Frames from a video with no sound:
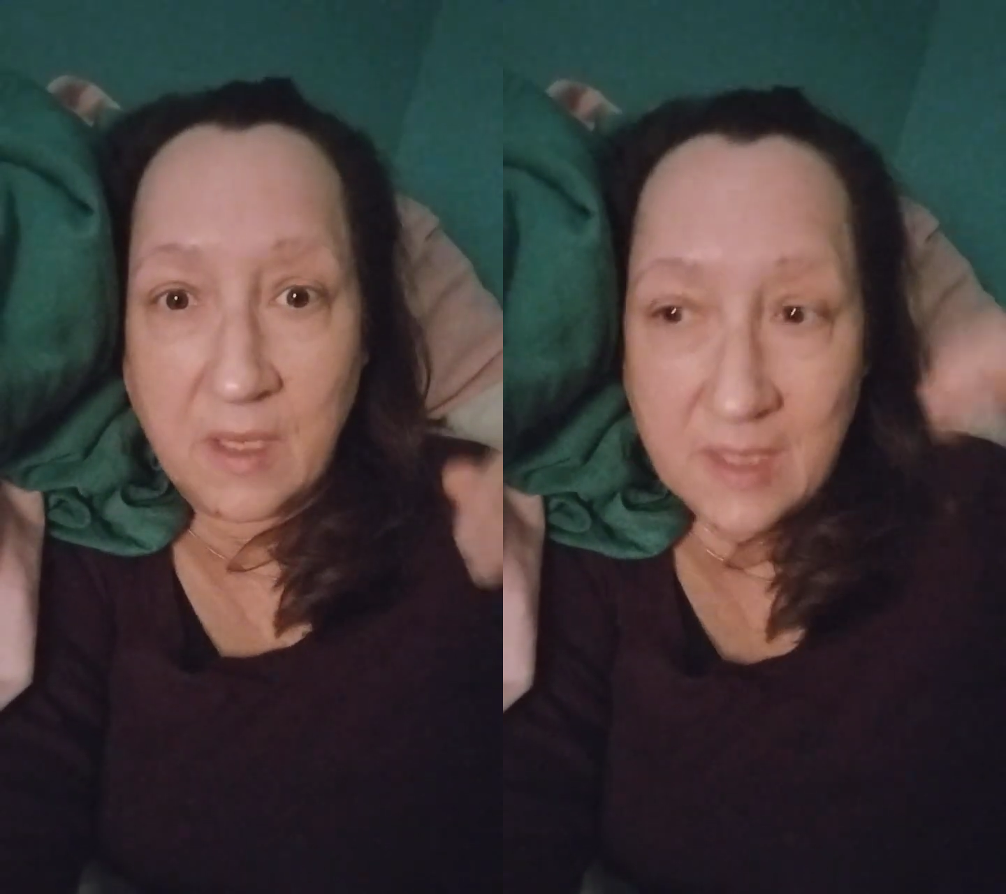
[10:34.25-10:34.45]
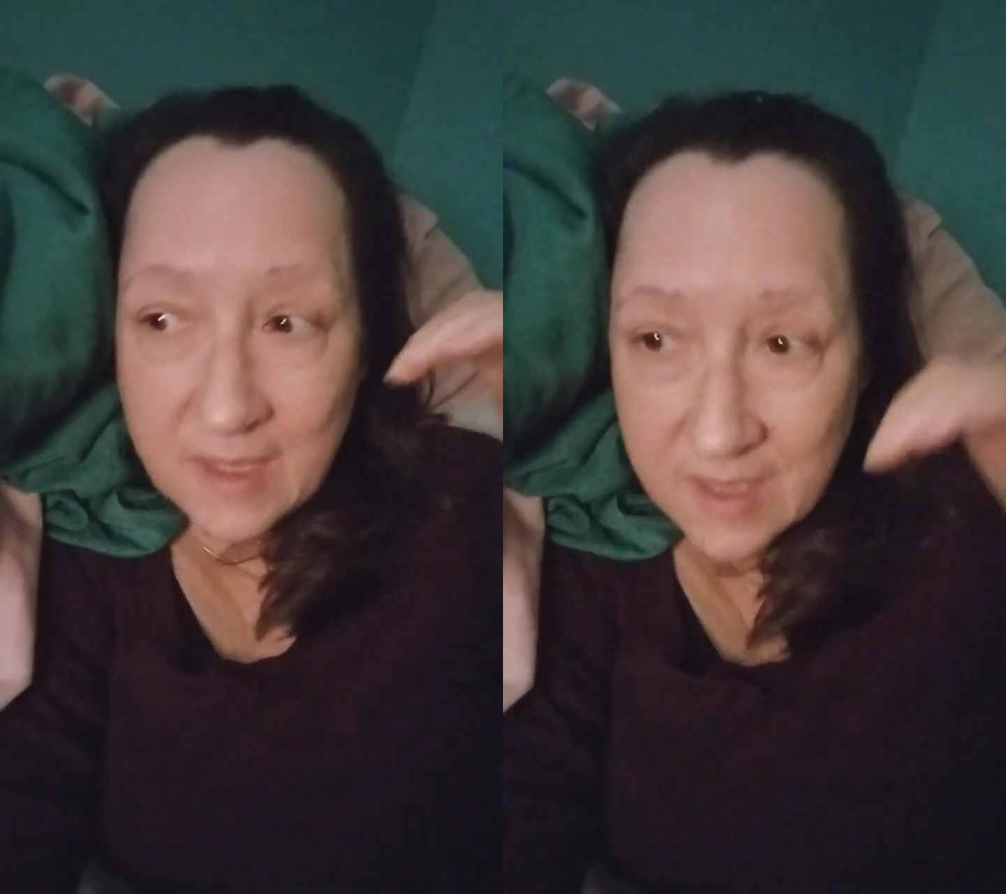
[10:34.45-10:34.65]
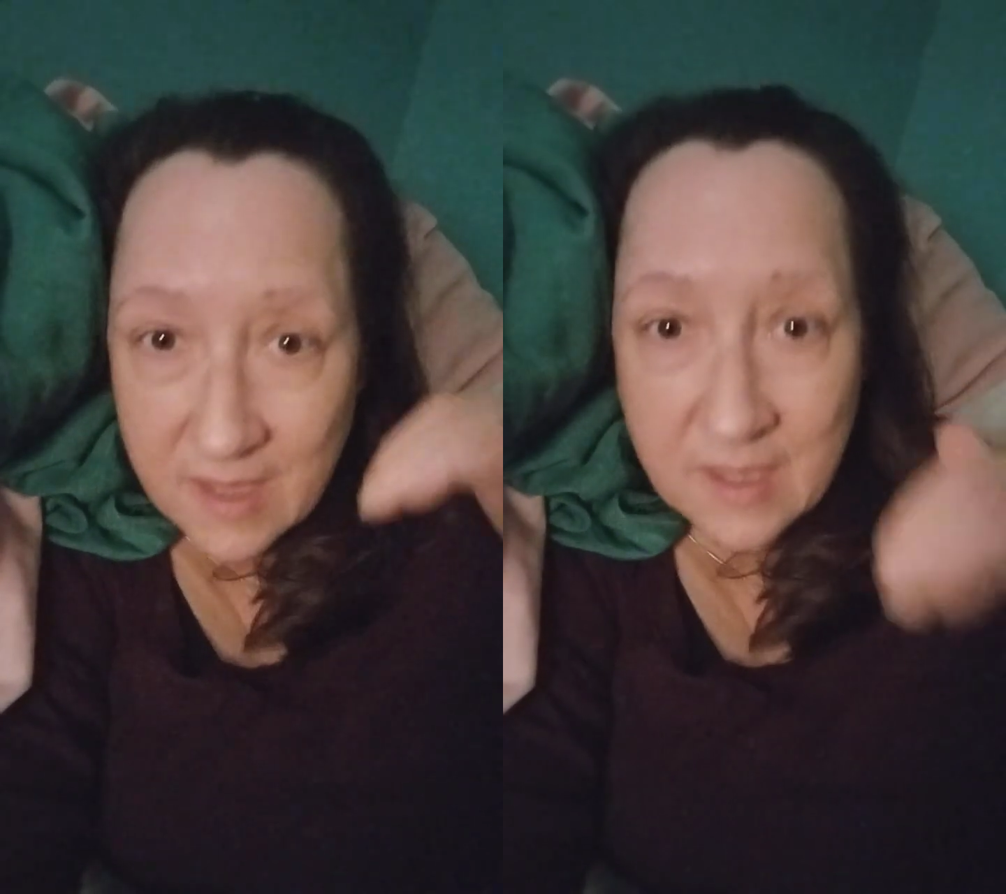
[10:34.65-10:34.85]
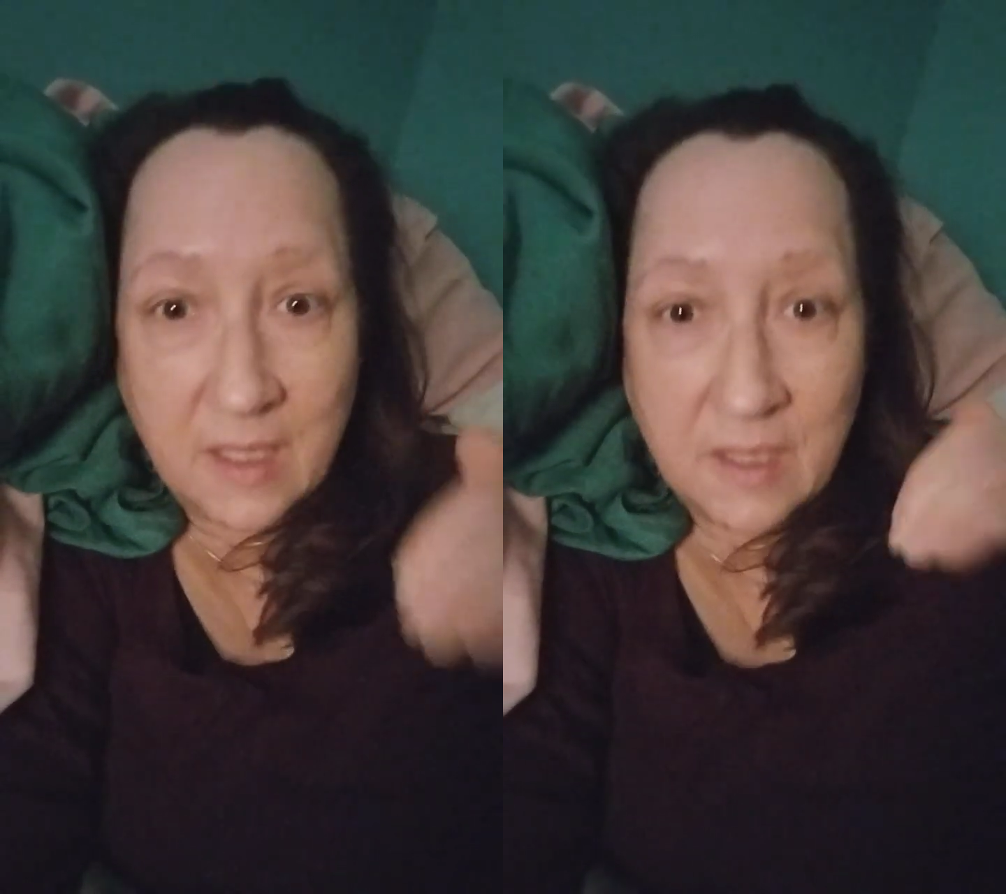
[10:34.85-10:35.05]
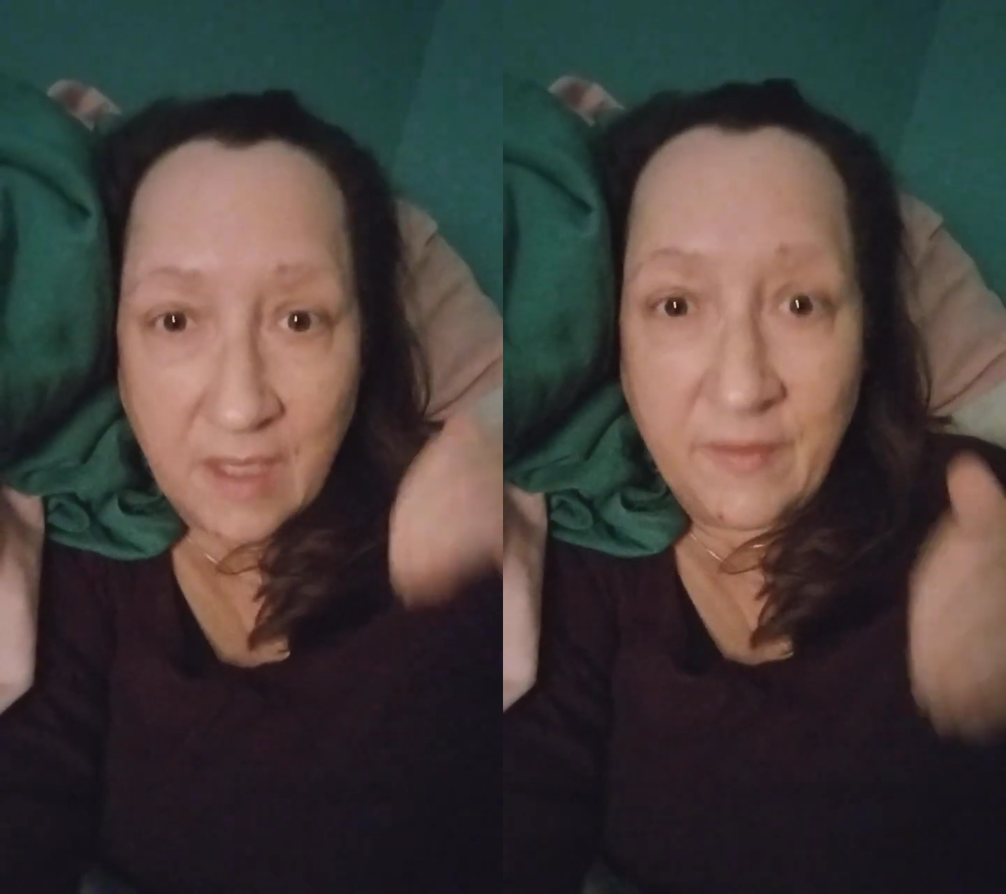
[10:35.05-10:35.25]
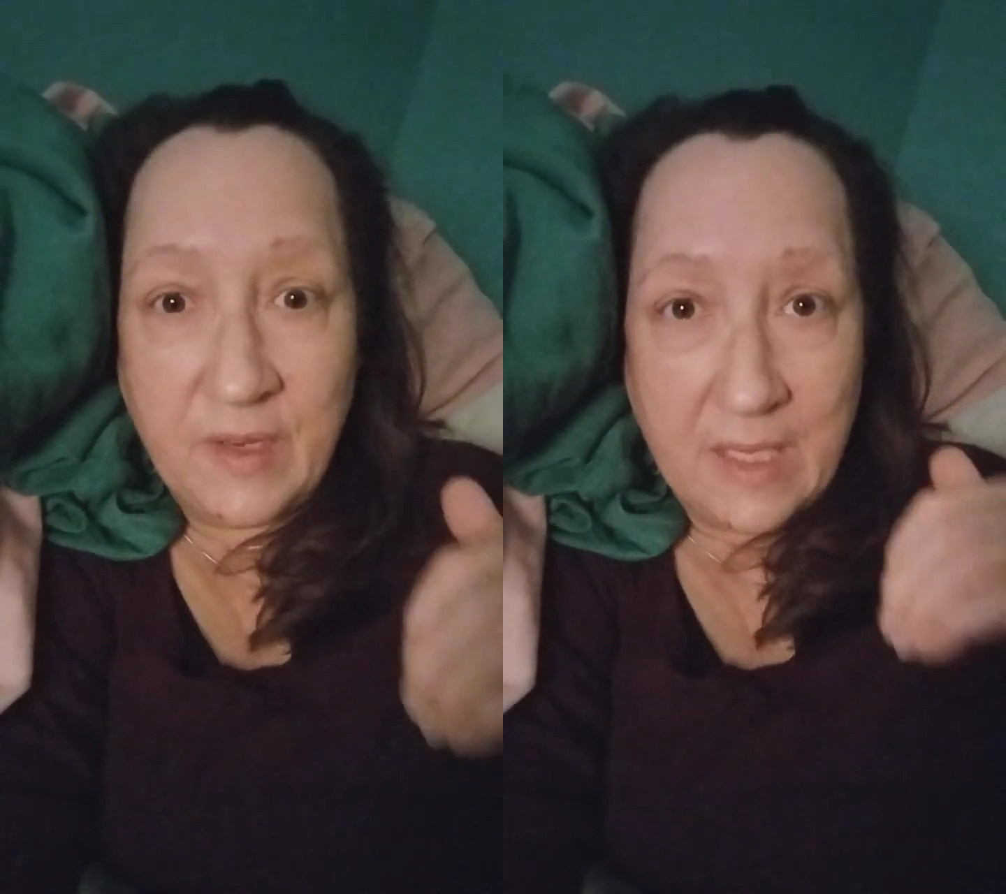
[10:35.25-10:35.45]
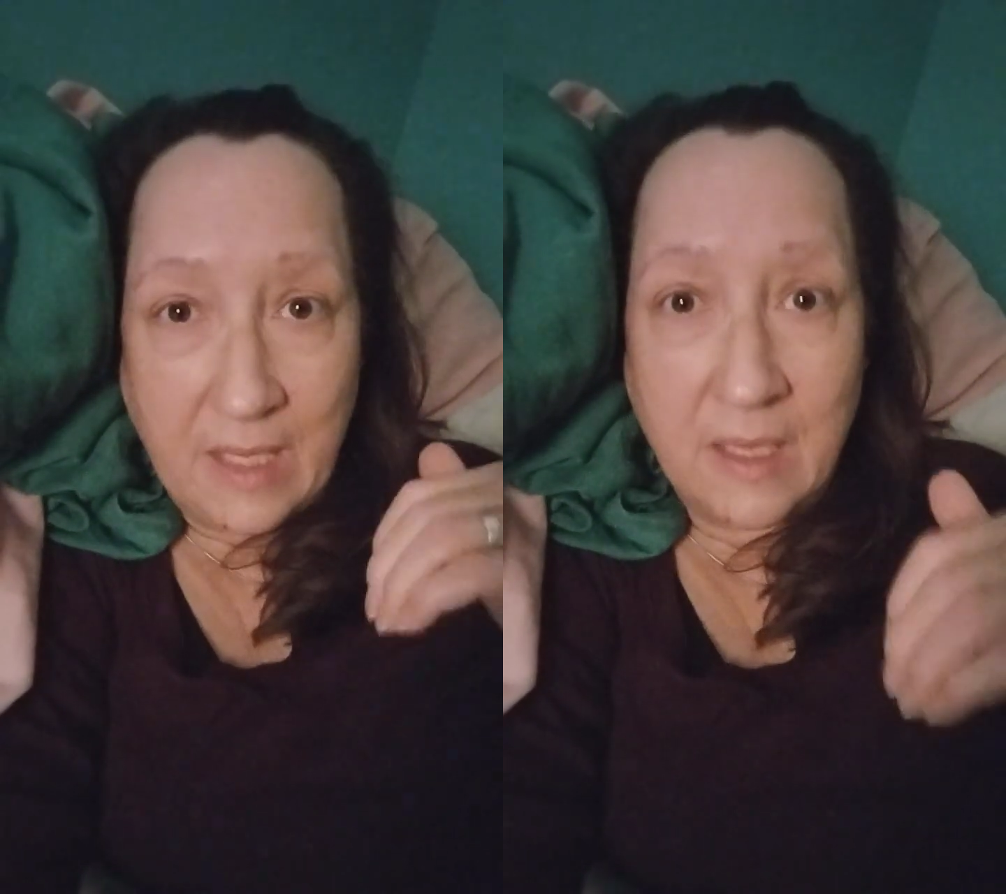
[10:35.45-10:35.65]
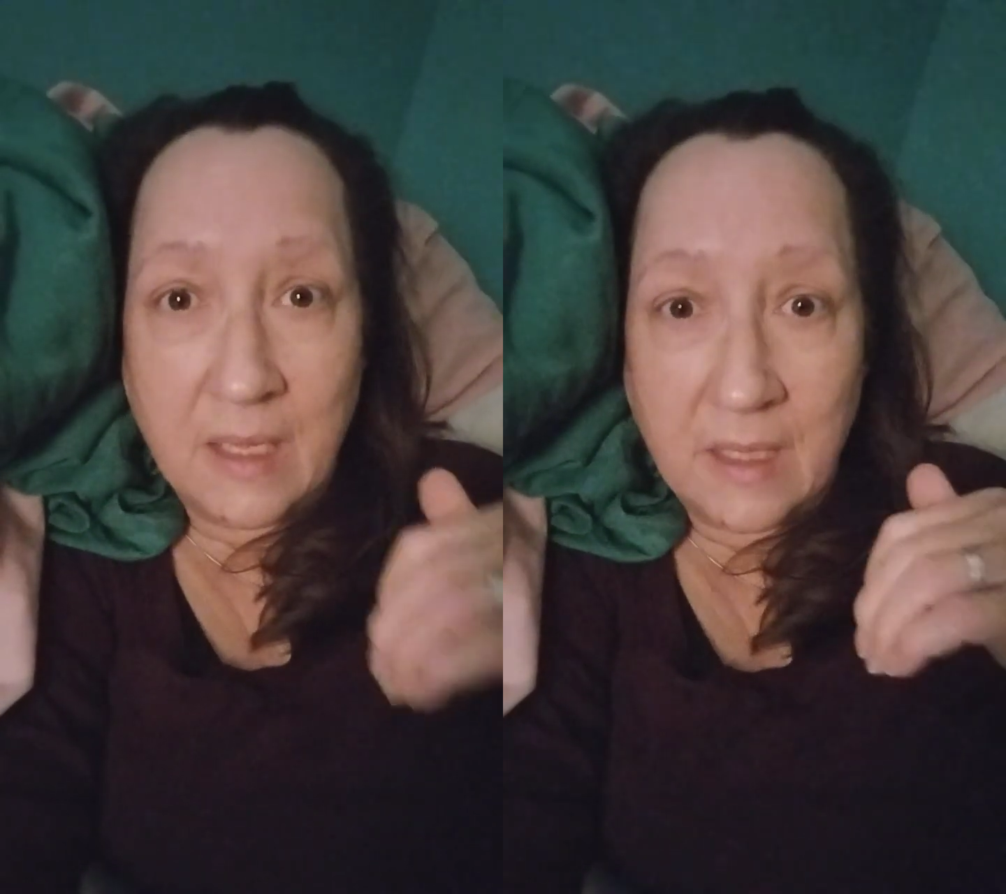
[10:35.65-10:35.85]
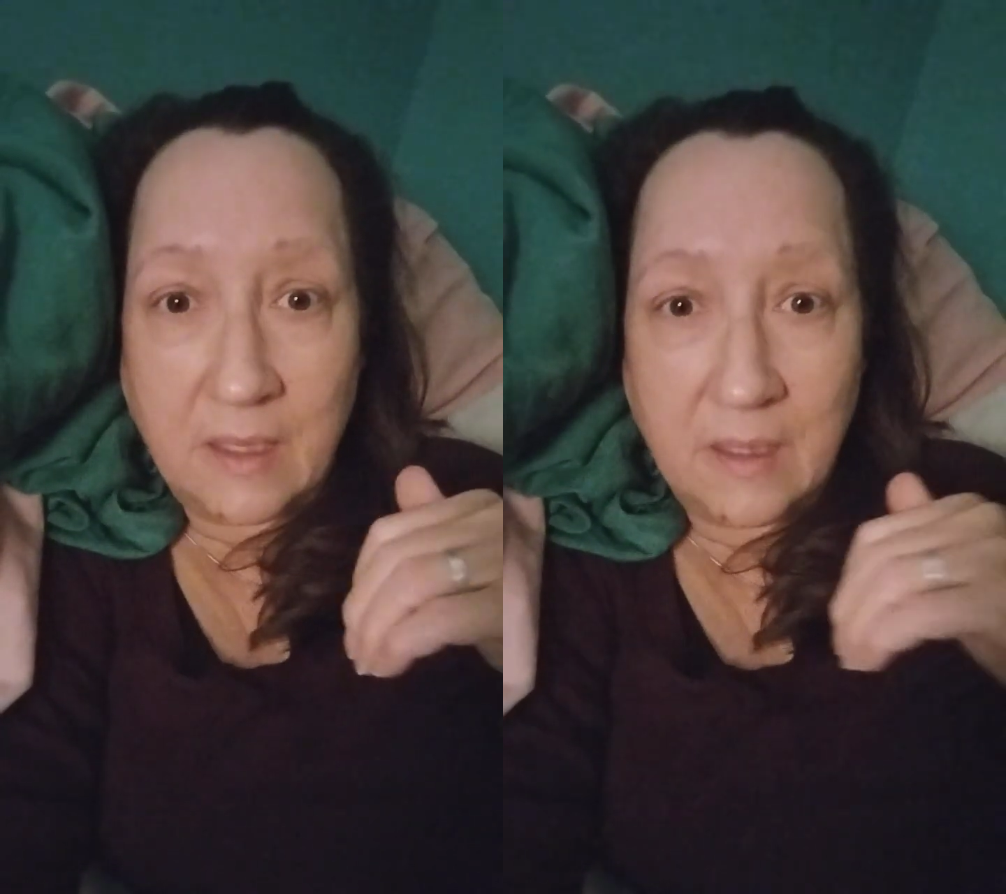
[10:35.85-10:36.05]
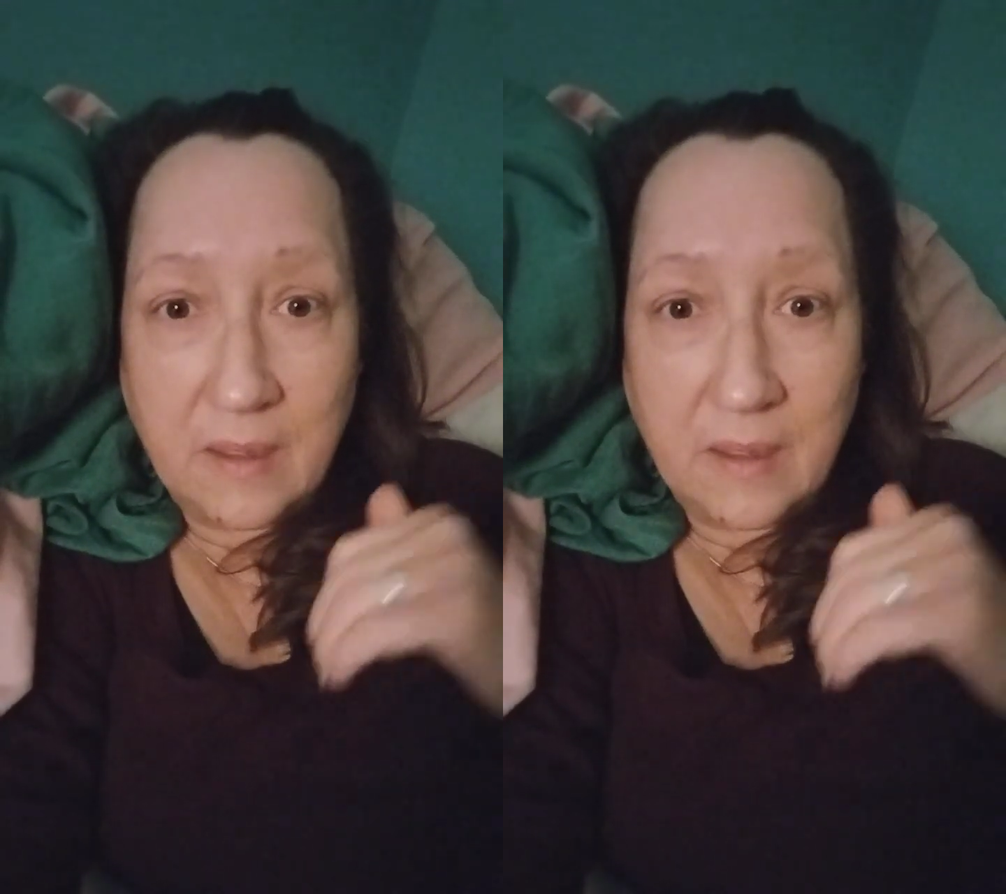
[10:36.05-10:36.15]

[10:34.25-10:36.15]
This is a living hell.